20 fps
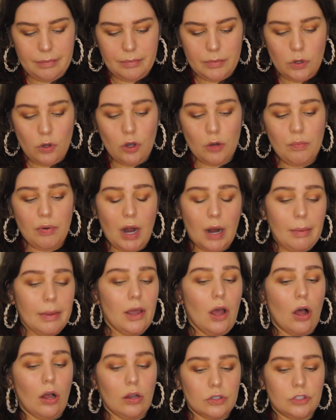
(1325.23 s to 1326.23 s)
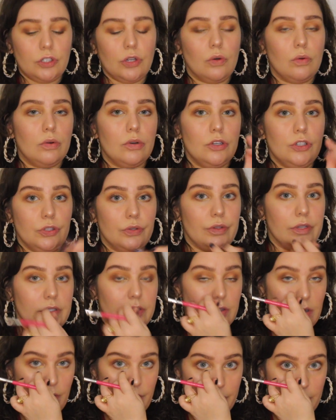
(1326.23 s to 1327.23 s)
You could probably also do this
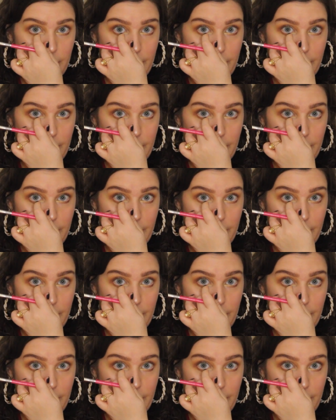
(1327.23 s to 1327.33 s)
look with the